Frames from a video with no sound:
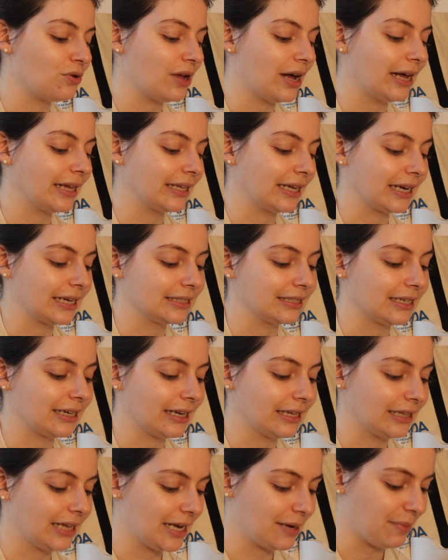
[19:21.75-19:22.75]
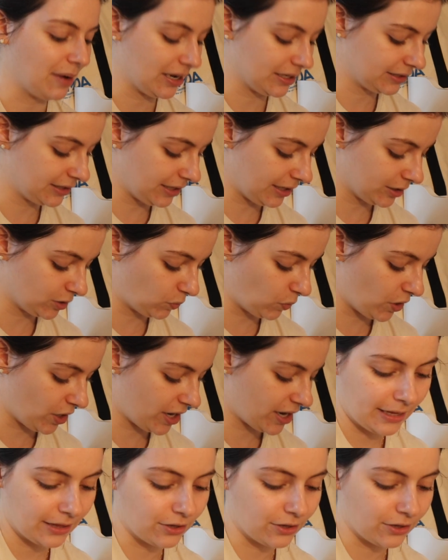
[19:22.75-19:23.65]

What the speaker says: Like I said, I like Basquiat's work.